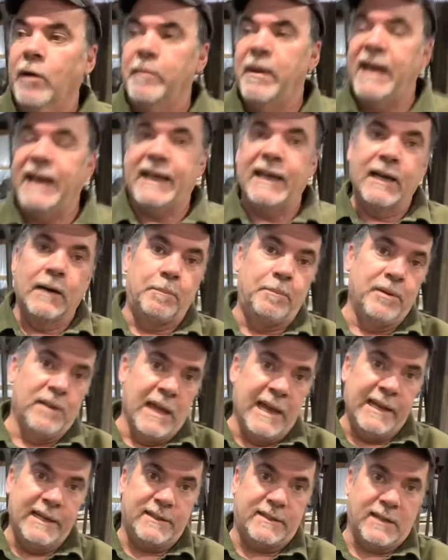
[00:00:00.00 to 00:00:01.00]
making a
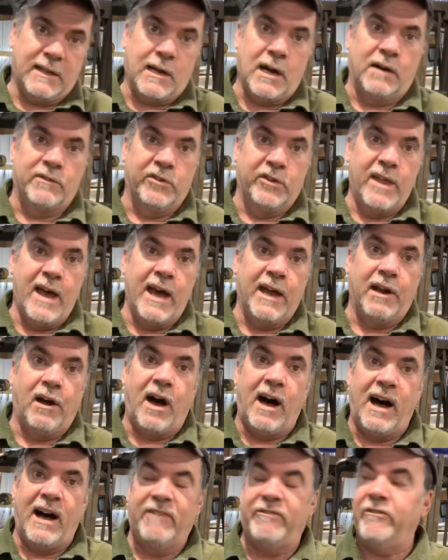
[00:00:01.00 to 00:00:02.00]
plate to cover that
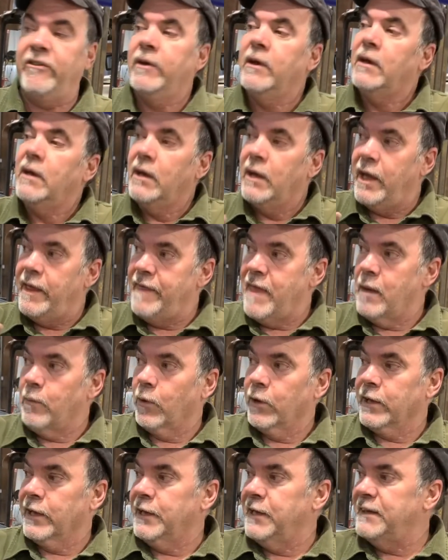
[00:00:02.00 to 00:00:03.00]
off, and then
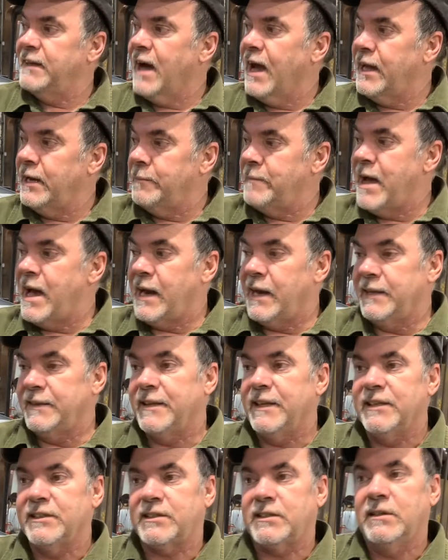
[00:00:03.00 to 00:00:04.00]
we're going to Dynamat it.
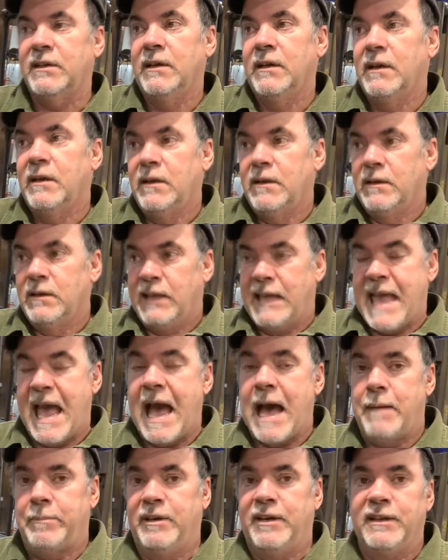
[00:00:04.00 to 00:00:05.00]
This
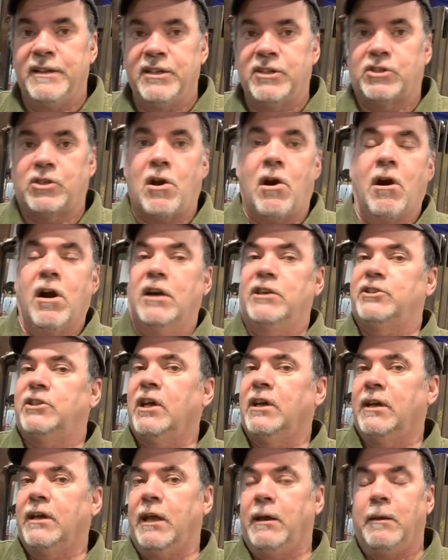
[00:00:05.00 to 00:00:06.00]
cabin of this car is
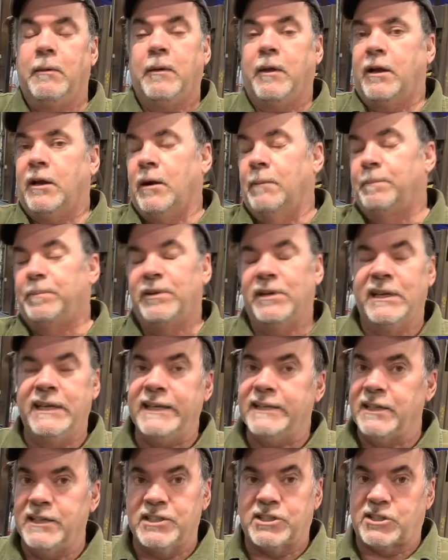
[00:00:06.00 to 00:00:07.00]
going to be
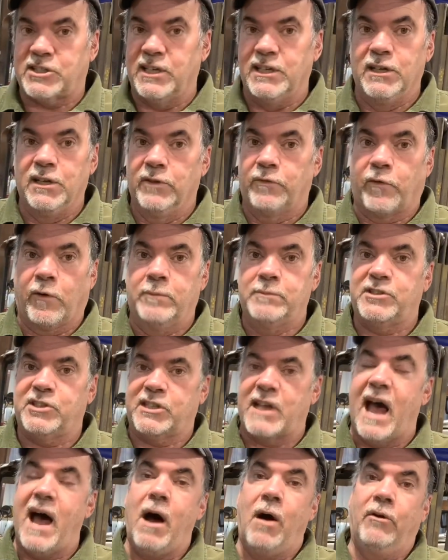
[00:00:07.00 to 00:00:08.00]
completely sealed from
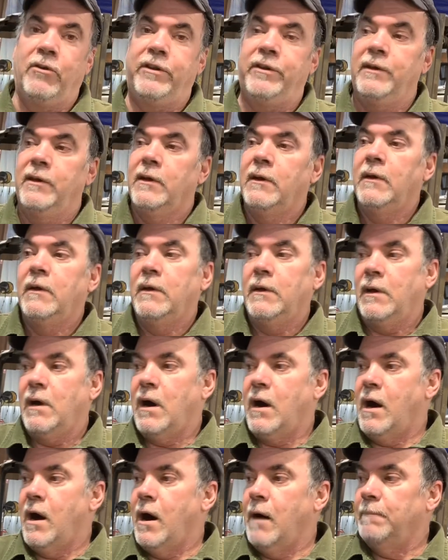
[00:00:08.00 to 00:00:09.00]
sound.
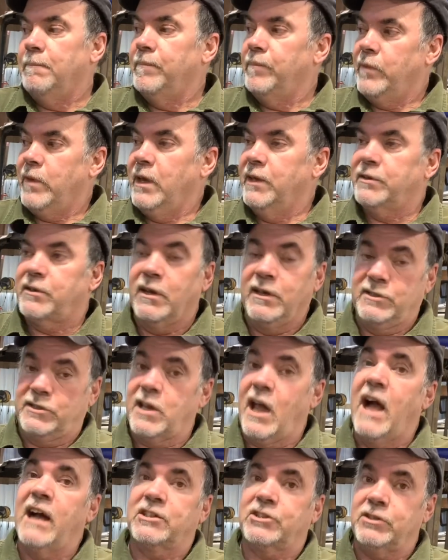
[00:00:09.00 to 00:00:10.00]

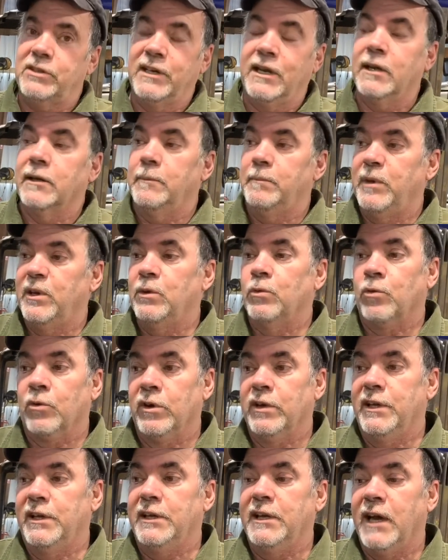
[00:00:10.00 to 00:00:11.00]
It's actually going to be
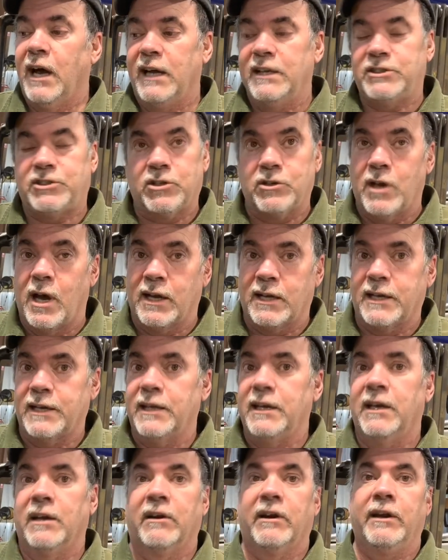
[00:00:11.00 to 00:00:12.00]
really nice. You're not
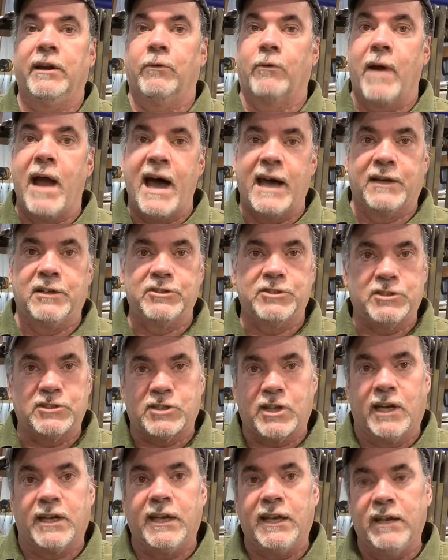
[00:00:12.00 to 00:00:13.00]
going to hear any rattles.
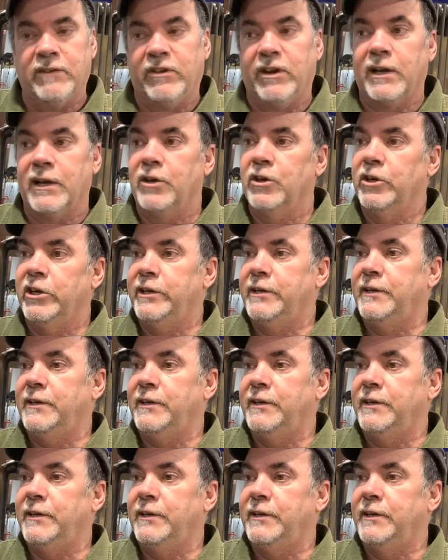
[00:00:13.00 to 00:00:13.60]
It's going to give it a good